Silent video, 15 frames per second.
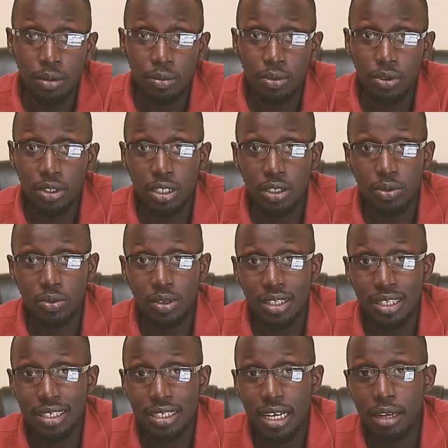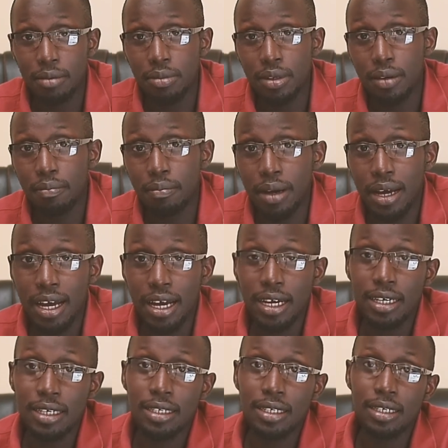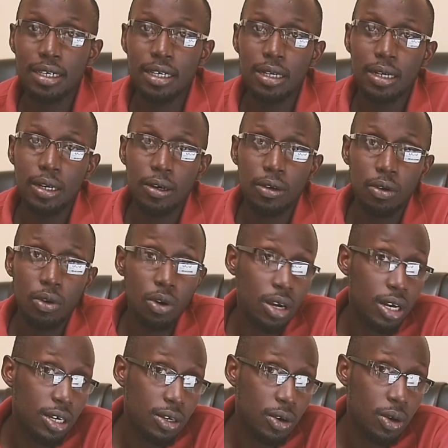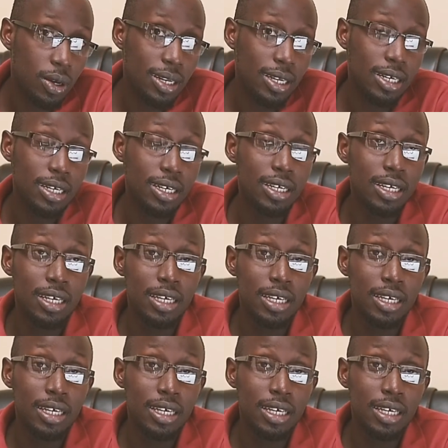projects with Stanbic Bank, Coca-Cola,